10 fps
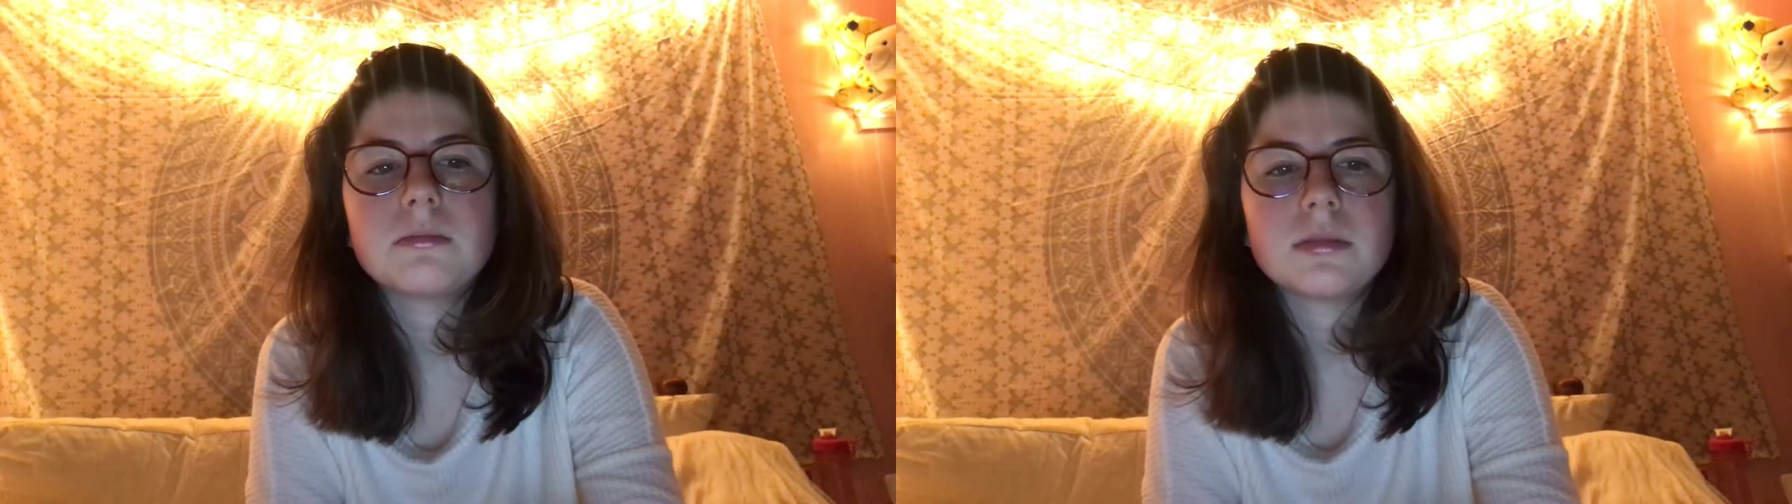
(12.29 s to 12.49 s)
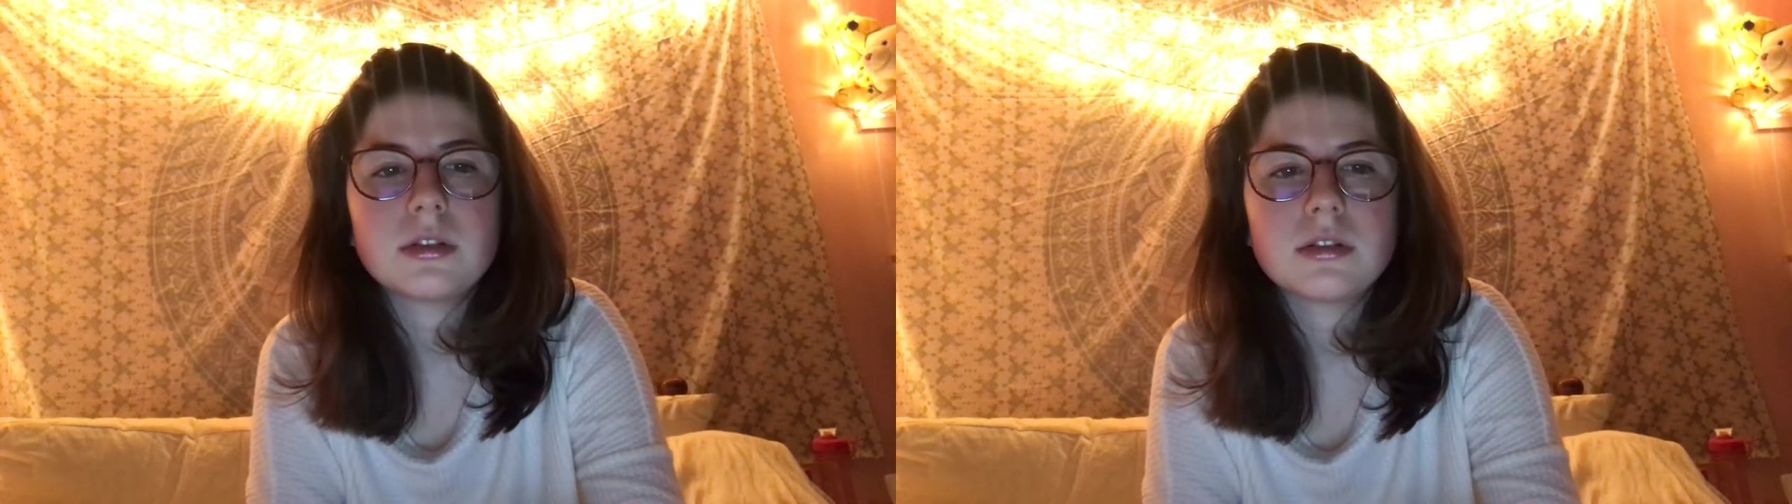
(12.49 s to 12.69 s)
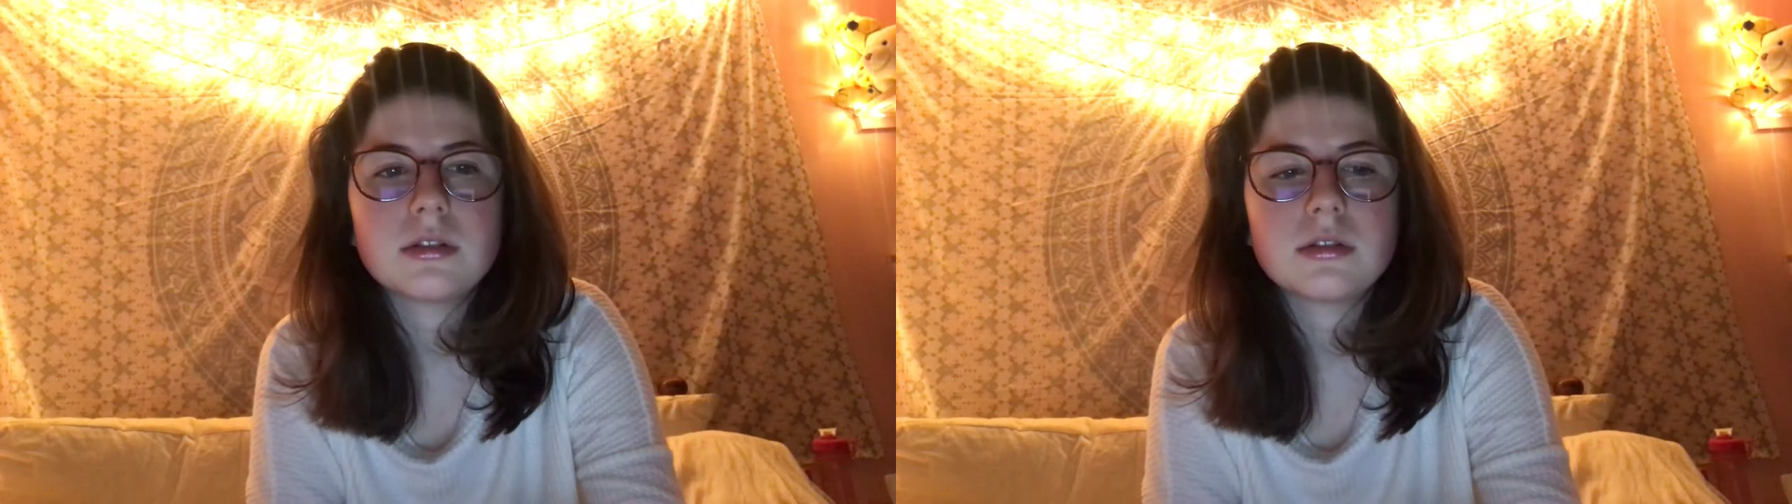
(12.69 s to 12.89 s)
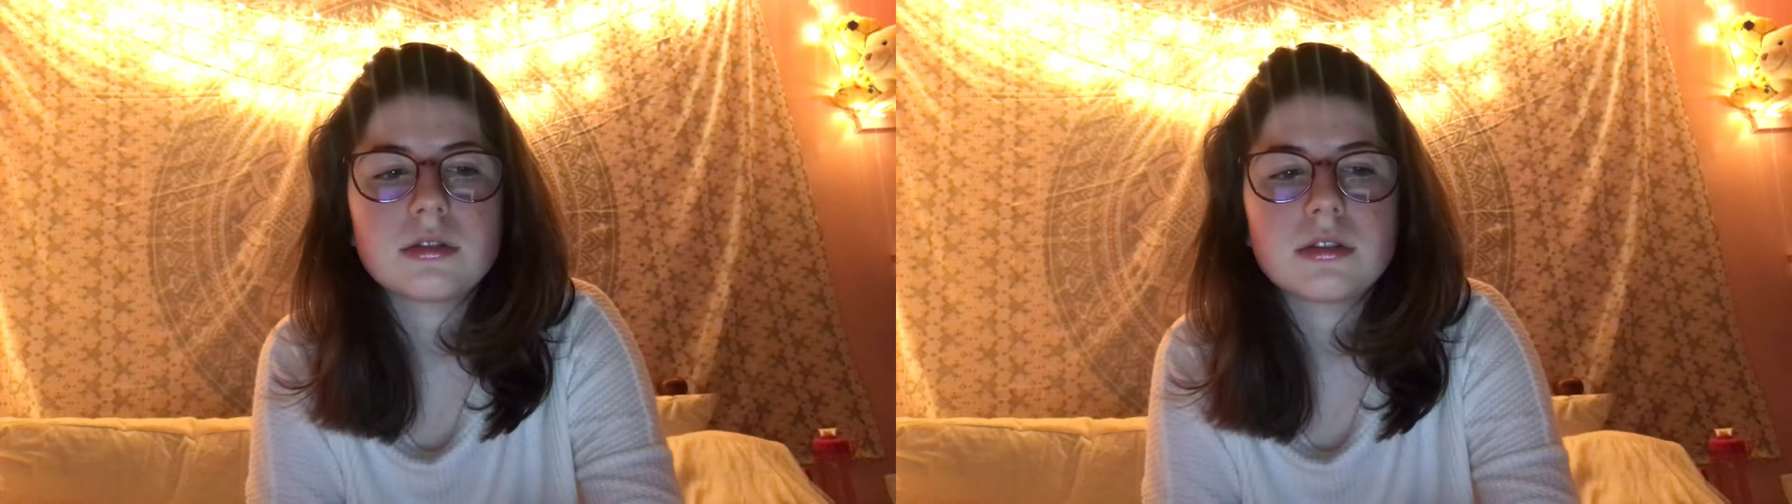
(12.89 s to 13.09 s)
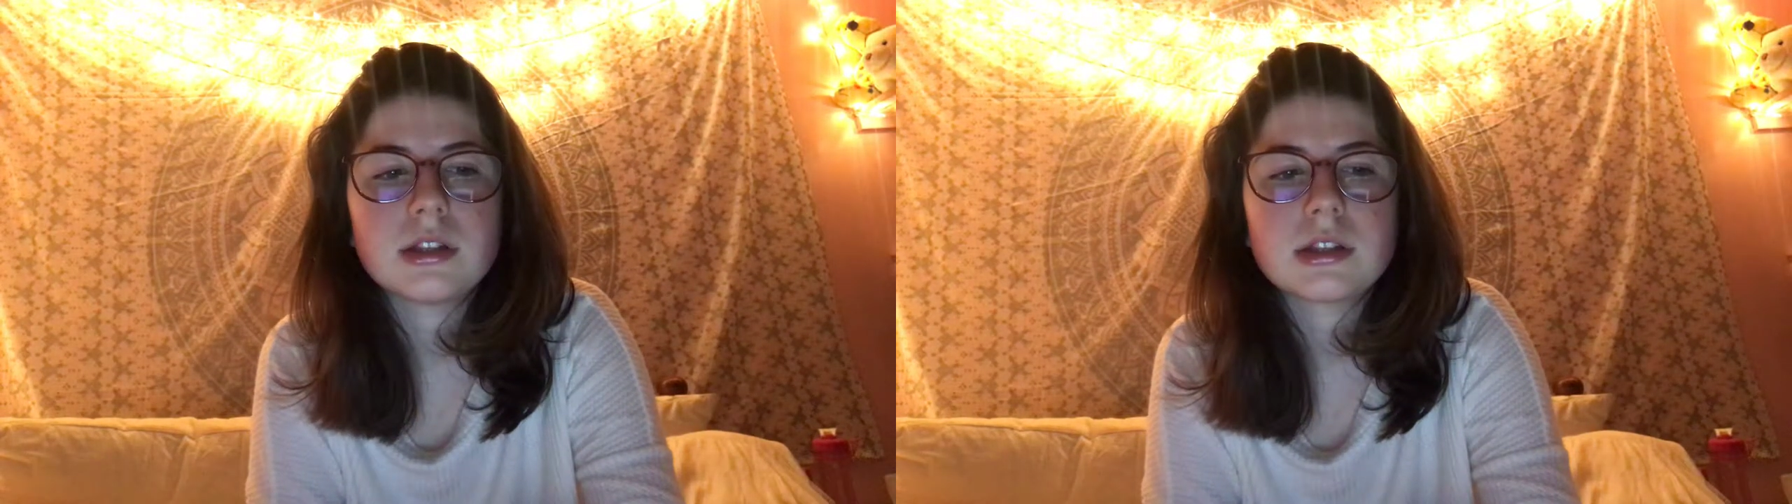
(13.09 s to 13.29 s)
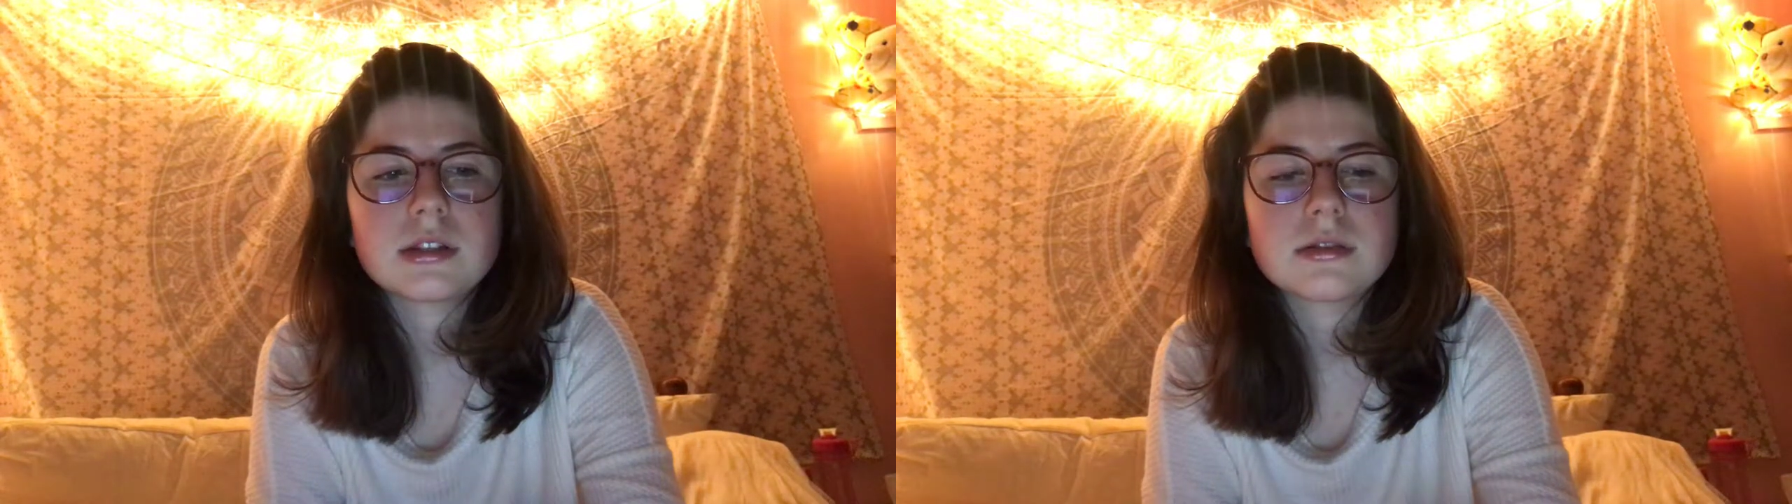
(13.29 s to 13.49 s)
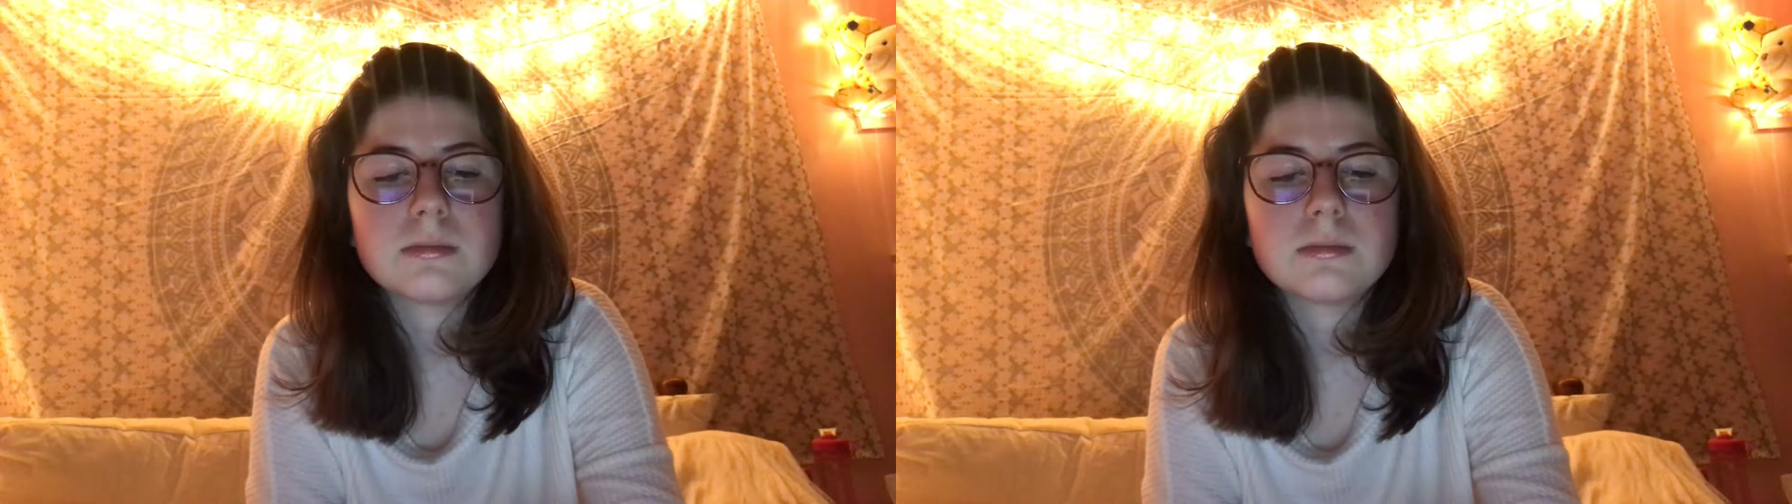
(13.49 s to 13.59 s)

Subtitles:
but it's